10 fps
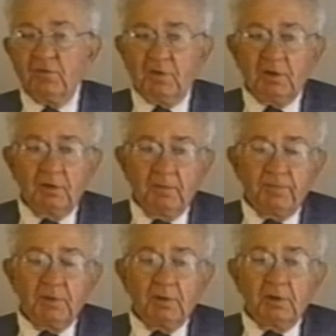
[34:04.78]
said,
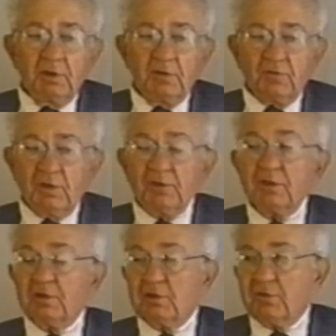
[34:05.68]
it said
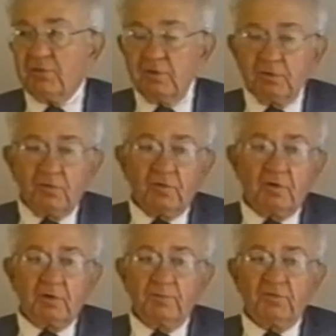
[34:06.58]
that under certain
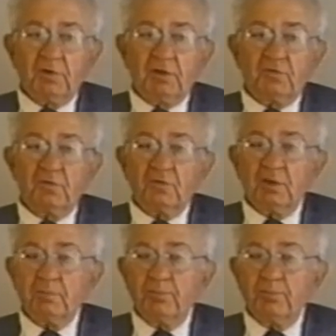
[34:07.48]
circumstances that